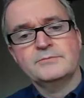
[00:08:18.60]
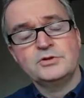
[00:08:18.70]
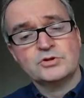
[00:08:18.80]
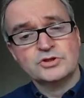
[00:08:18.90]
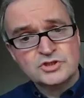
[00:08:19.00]

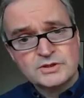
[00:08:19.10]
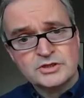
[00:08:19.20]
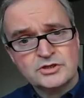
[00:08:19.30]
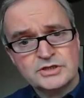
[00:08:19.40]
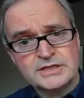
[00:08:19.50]
you can do
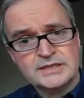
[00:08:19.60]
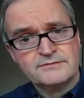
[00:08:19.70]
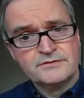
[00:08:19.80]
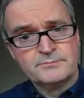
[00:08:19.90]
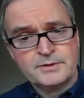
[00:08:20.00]
it early
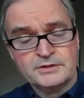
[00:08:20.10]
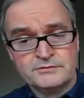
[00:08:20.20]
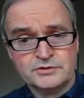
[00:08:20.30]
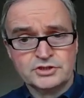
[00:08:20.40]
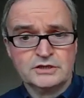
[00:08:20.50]
if
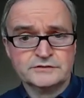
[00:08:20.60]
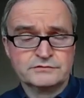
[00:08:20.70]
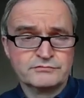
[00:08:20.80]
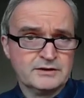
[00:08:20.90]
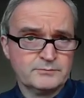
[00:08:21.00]
the
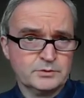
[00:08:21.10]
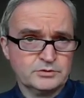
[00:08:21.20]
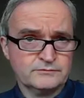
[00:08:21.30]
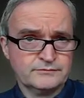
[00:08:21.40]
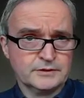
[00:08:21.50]
child's thriving
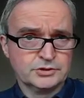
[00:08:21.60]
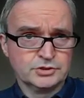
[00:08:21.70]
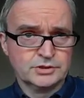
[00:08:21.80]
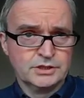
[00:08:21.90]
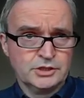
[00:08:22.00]
with good
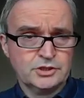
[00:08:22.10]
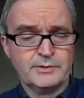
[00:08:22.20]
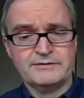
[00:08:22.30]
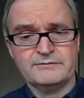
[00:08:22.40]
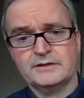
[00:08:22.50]
function,
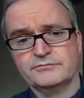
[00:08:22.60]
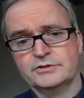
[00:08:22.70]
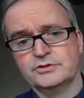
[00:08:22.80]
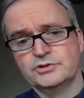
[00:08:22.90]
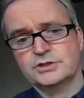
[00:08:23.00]
no AV valve
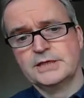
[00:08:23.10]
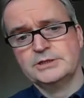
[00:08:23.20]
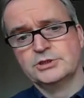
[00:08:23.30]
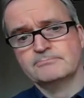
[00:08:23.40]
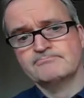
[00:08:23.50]

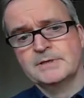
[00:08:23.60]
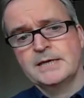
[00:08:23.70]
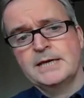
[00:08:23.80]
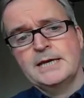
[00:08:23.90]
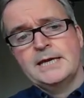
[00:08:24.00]
regurgitation.
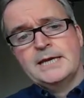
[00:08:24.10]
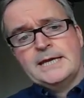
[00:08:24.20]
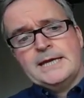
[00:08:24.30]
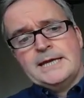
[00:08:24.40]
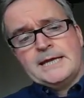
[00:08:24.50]

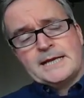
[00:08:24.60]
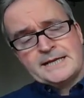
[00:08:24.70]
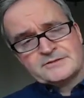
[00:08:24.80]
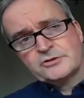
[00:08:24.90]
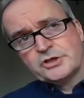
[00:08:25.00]

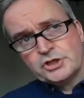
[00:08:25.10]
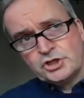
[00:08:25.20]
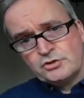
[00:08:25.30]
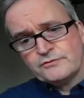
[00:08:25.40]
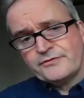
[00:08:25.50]
Let's look at
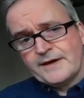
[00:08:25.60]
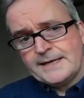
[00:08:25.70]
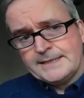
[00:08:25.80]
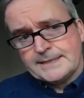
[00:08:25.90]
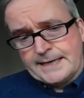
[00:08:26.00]
acute
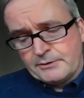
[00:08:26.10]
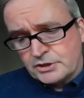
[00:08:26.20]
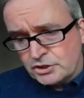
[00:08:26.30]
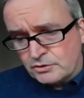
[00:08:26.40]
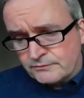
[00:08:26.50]
failure now.
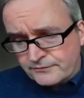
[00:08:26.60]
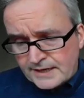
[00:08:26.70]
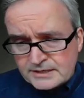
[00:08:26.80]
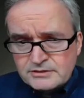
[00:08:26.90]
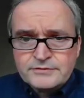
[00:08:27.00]
Acute
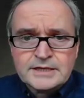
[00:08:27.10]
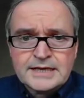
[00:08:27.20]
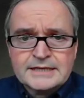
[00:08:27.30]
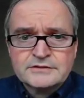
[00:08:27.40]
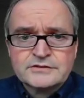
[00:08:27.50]
failure of the
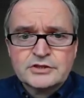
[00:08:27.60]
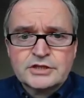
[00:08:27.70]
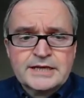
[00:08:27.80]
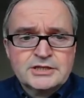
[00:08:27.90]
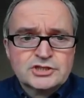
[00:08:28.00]
Glenn
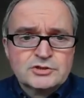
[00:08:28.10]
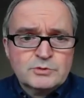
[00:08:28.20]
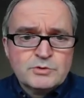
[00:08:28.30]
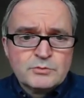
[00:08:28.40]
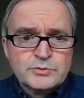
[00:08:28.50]

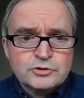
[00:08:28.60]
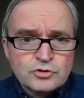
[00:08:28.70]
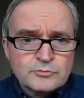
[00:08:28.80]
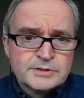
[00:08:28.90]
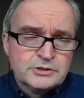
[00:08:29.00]
circulation. Well, what we're
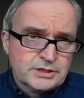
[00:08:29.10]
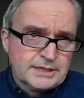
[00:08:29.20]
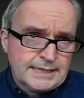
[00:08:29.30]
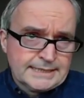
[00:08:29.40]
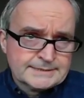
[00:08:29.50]
normally
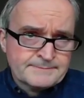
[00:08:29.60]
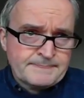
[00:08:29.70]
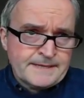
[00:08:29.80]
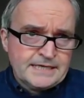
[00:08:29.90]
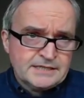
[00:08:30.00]
looking at
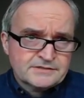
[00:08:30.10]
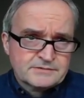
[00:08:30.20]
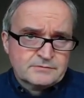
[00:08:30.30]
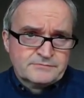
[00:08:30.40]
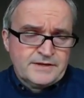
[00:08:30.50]

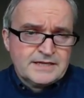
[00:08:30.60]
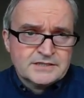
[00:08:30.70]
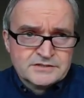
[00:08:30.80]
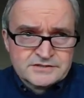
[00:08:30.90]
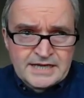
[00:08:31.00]
is
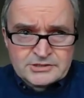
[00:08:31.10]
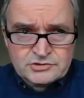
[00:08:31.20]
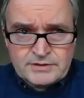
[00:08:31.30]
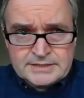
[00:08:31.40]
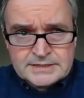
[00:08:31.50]
failure to
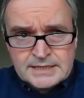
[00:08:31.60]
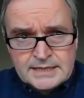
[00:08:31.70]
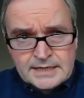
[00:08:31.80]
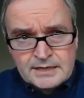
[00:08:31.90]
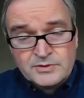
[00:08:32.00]
saturate
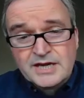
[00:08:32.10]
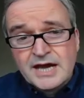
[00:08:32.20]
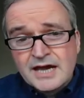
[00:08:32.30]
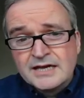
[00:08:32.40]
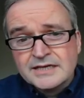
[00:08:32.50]
with a
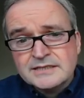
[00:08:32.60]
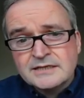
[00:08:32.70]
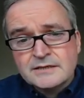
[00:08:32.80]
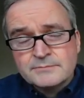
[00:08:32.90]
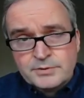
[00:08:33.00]
high
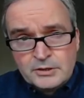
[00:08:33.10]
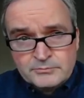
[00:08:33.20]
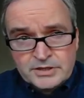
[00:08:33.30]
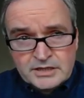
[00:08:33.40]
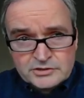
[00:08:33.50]

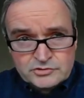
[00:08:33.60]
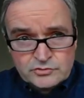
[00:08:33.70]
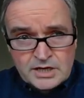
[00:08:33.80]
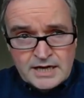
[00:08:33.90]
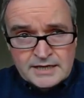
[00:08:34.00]
pulmonary
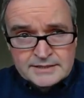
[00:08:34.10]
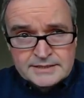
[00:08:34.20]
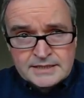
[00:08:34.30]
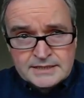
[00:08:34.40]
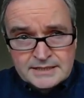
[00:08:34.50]
artery or
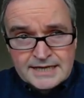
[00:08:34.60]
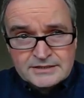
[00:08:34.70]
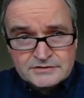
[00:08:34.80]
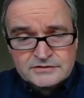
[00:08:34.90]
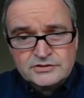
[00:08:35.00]
high
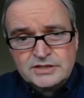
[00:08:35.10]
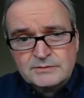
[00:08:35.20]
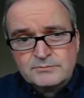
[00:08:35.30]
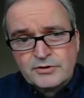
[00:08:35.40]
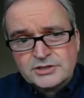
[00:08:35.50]
Glenn
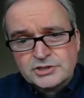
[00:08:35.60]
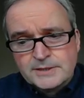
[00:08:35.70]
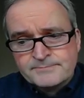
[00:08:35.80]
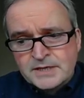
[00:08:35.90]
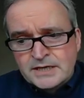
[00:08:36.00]
circuit
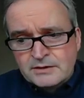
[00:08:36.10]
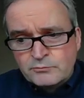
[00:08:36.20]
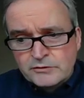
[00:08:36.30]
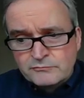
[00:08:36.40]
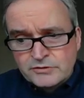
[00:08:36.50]
pressure.
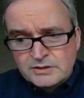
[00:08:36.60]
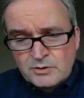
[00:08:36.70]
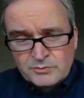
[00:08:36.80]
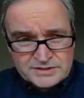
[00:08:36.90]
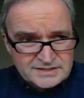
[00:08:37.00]
And what
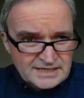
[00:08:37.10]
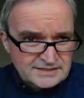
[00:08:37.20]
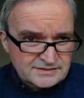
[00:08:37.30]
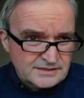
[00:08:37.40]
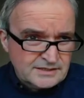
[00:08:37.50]
we'd
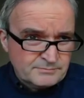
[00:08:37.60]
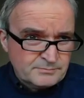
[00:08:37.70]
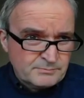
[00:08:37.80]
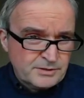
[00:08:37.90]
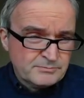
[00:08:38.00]
say is
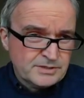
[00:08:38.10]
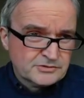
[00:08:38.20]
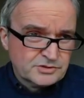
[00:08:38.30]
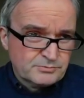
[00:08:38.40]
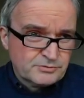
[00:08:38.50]
a pulmonary
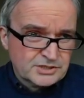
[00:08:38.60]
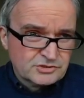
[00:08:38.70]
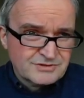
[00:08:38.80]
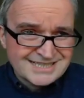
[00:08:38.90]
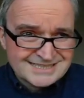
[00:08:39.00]
artery
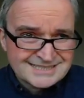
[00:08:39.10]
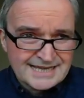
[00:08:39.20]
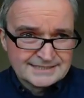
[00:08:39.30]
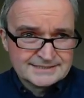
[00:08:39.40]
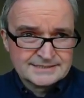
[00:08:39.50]
pressure in
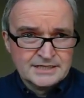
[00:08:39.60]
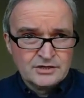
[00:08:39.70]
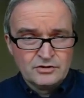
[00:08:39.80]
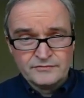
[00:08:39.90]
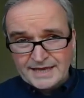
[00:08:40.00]
excess
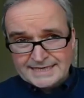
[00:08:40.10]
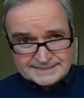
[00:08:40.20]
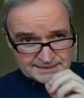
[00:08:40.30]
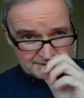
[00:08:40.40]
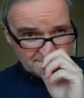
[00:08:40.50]
of
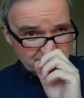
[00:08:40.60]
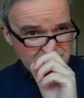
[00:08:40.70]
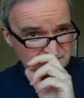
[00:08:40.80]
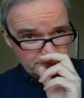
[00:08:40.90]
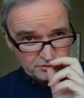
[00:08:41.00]
18
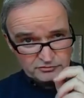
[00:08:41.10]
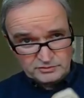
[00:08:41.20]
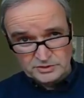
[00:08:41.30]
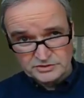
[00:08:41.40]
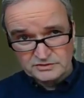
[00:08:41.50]
millimeters of
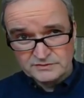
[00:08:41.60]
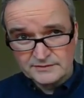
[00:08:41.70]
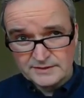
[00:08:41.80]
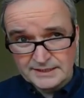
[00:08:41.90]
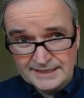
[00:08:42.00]
mercury once you've
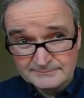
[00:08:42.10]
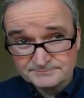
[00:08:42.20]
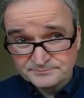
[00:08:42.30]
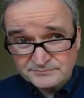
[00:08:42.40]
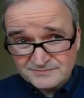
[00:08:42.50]
done the
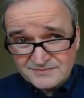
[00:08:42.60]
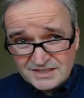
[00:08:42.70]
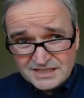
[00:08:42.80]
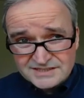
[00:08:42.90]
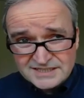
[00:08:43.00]
Glenn.
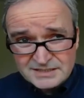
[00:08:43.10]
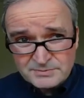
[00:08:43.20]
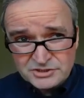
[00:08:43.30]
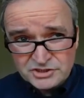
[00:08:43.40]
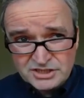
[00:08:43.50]
A
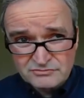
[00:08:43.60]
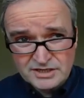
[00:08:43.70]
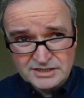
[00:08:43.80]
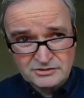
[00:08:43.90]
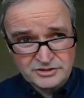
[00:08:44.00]
TPG
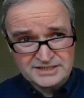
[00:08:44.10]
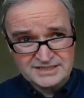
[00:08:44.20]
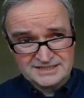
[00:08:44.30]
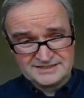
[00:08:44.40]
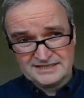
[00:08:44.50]
really looking
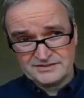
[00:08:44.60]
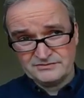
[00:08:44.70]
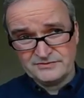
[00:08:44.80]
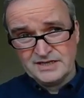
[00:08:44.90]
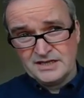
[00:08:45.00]
in the excess
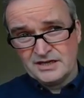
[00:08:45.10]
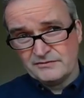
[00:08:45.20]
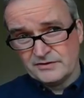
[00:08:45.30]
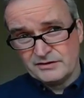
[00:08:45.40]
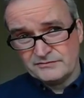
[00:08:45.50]

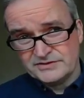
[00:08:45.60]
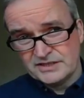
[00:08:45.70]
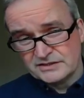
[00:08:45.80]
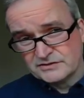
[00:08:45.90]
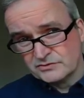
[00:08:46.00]
of
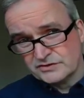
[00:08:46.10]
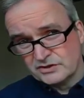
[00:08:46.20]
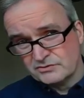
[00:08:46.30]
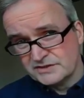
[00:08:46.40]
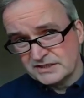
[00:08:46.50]
6 or
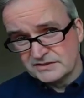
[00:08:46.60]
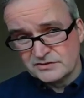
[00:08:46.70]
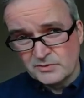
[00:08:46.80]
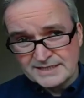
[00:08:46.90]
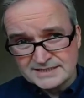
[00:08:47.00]
so, 6
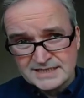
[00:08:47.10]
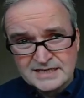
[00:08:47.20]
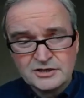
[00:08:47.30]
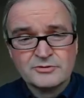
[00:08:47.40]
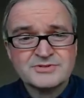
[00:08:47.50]
to 8,
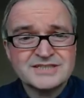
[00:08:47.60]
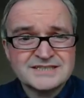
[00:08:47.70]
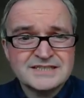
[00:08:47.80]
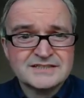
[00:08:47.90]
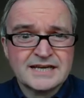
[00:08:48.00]
and obviously
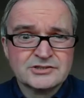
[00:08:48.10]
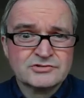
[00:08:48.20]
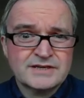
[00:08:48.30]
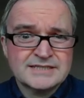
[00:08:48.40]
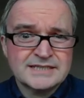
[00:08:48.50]

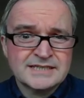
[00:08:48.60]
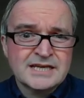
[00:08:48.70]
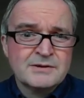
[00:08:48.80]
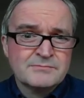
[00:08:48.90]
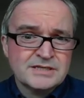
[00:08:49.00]

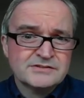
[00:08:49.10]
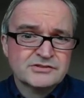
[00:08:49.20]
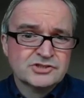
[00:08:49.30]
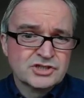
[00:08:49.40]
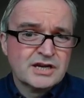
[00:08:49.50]
desaturating
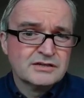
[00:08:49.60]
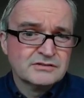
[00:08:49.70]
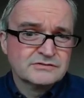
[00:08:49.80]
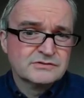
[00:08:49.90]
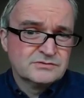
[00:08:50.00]
means the
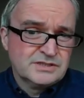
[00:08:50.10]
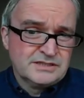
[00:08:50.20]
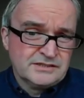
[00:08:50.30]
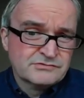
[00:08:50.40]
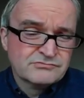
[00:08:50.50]
child
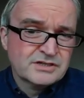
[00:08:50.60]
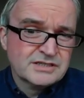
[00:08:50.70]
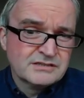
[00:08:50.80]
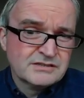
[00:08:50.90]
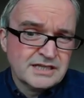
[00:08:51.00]
is
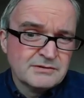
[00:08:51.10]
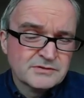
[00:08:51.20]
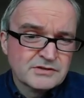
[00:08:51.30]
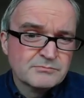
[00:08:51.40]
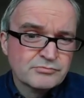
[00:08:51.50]
really
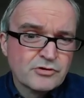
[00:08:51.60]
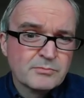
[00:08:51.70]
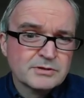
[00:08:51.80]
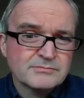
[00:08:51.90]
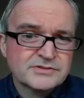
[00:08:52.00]
in some
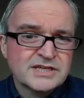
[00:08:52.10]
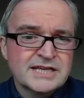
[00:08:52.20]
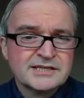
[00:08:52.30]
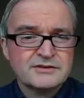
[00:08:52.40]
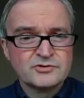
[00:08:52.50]
problems.
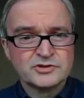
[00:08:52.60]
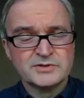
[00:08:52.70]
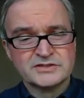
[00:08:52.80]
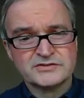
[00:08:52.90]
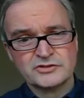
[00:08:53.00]
Now you've got
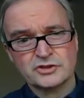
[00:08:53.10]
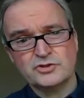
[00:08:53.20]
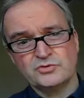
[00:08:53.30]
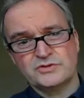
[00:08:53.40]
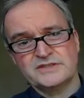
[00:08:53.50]
to
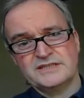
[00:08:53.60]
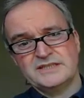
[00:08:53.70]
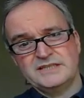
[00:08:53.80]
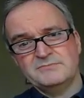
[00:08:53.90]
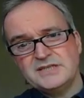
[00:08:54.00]
exclude
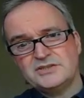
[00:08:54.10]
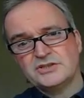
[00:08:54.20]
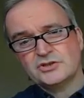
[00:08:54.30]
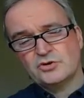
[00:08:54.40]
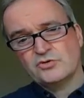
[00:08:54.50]
the
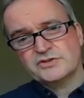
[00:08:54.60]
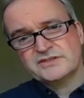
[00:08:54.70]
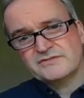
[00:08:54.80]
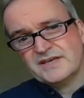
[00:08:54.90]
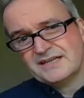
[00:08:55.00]
immediate
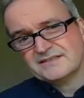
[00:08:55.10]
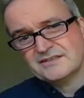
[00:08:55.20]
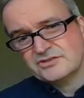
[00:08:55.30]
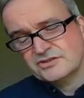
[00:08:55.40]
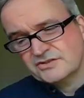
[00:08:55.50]
causes of that,
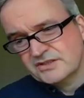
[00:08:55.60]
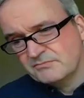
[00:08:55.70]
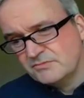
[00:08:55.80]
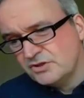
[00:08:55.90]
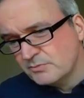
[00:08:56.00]
such as
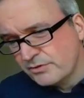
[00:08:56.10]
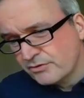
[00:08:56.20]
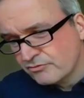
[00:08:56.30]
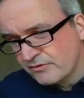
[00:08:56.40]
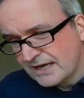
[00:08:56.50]

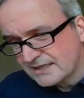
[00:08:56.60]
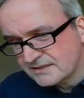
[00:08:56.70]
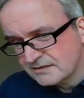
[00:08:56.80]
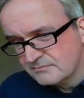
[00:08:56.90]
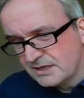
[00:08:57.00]

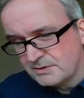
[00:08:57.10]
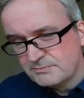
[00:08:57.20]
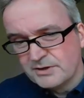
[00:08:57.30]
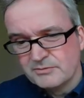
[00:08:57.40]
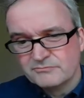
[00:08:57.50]
pneumothorax and maybe